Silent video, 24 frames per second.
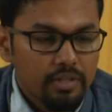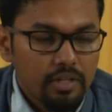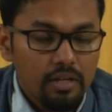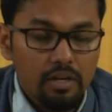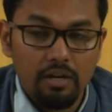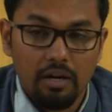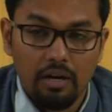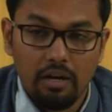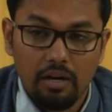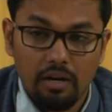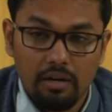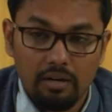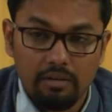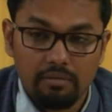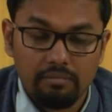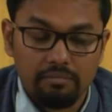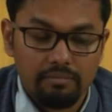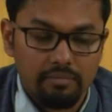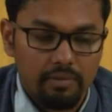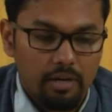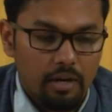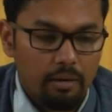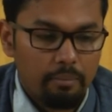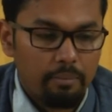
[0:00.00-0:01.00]
uh,
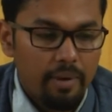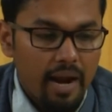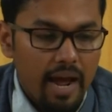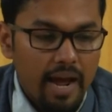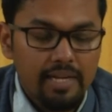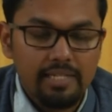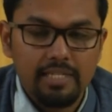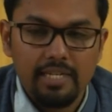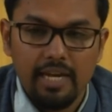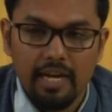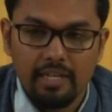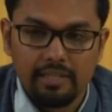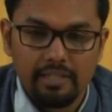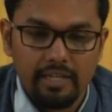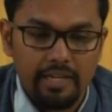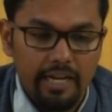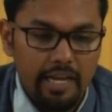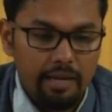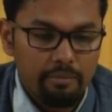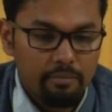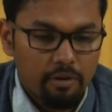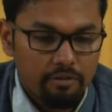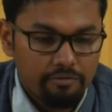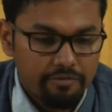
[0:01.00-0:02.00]
brand and the
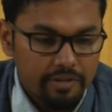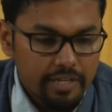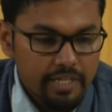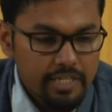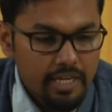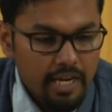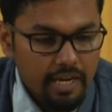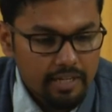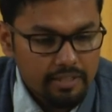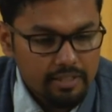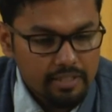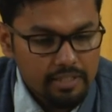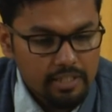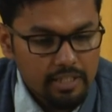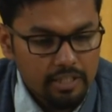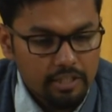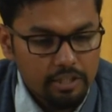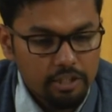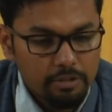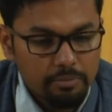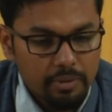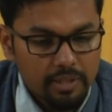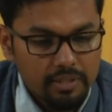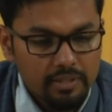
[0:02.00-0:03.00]
name of it and the
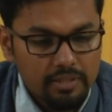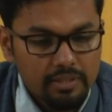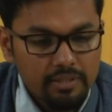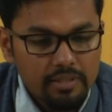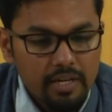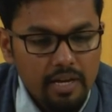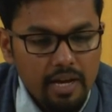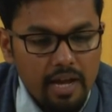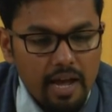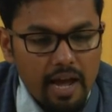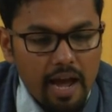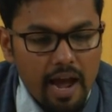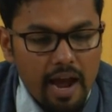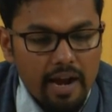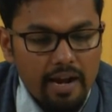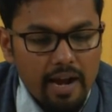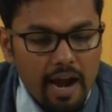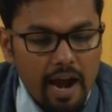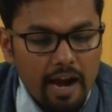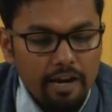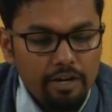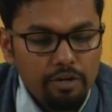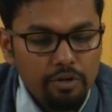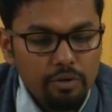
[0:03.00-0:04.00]
search button and
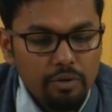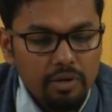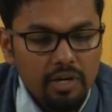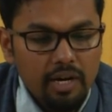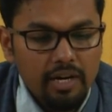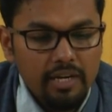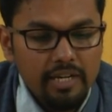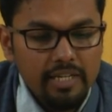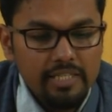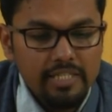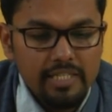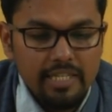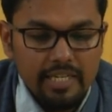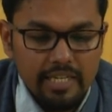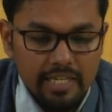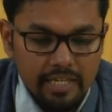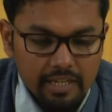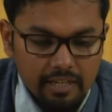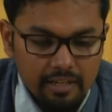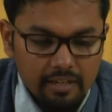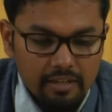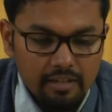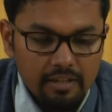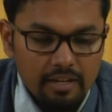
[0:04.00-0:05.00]
add to cart is
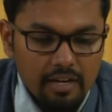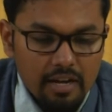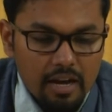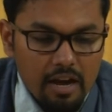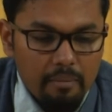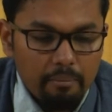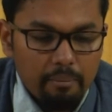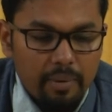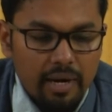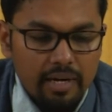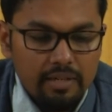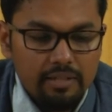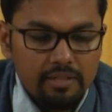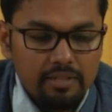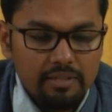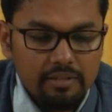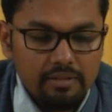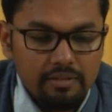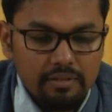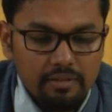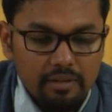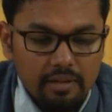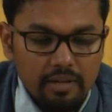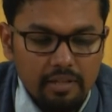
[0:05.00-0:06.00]
here, but
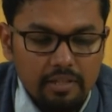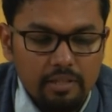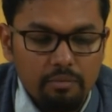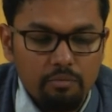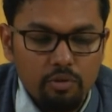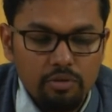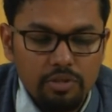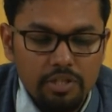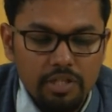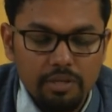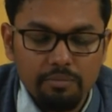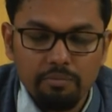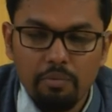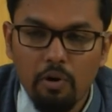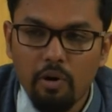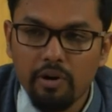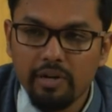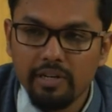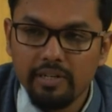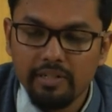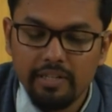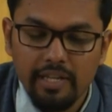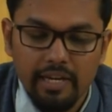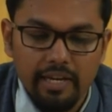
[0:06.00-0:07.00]
the most
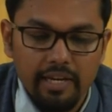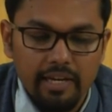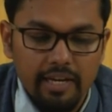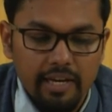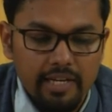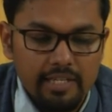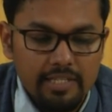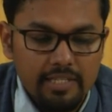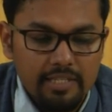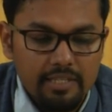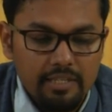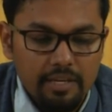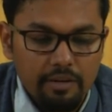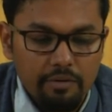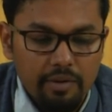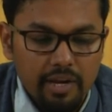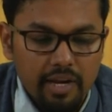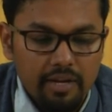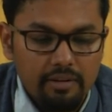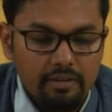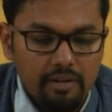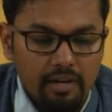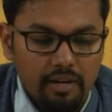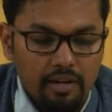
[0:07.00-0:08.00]
important thing is you
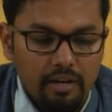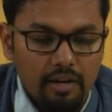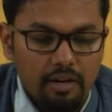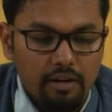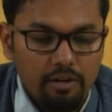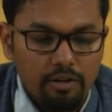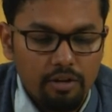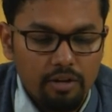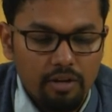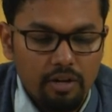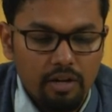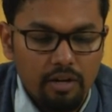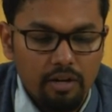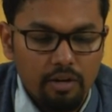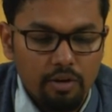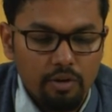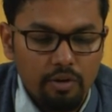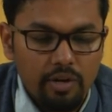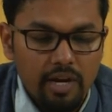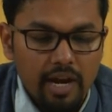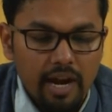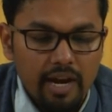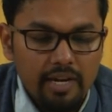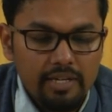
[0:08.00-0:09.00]
can uh, uh,
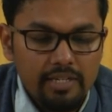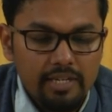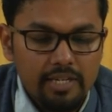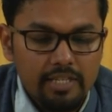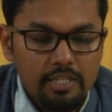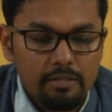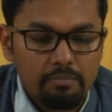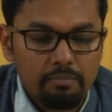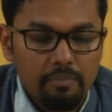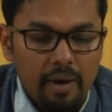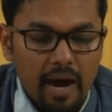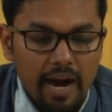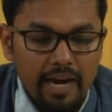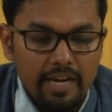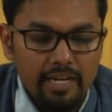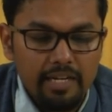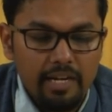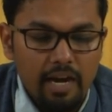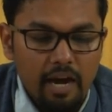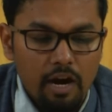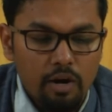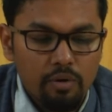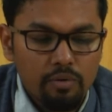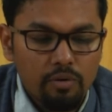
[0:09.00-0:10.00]
look at is buy
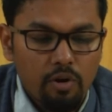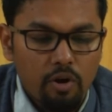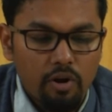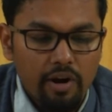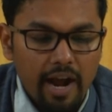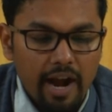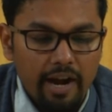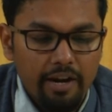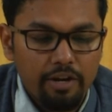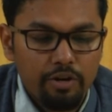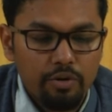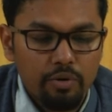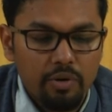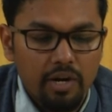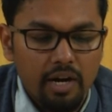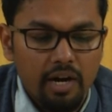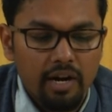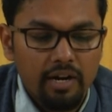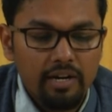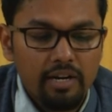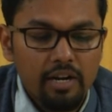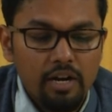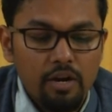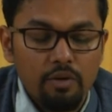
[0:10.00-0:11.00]
now or add to
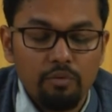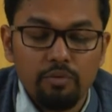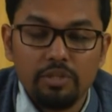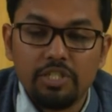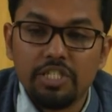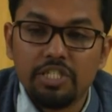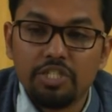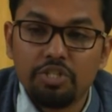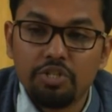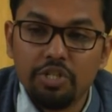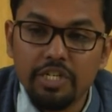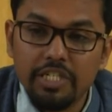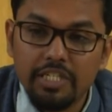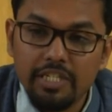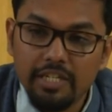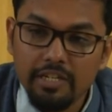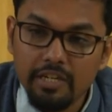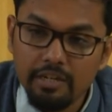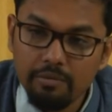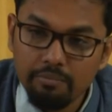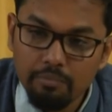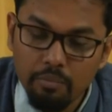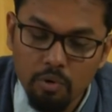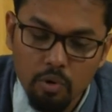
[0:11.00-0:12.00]
cart which is written
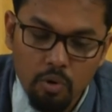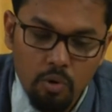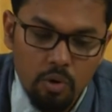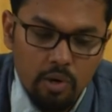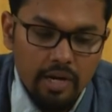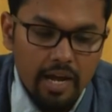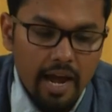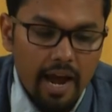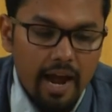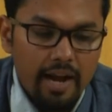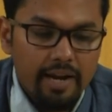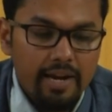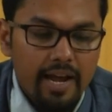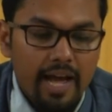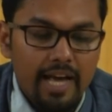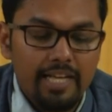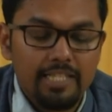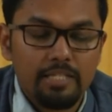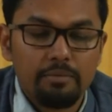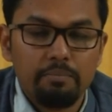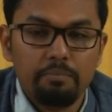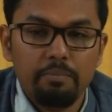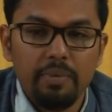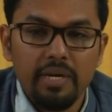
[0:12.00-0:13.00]
in bold and
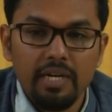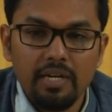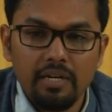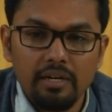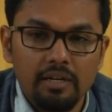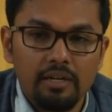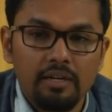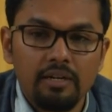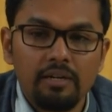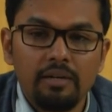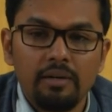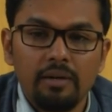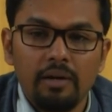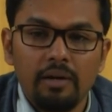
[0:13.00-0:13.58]
has bigger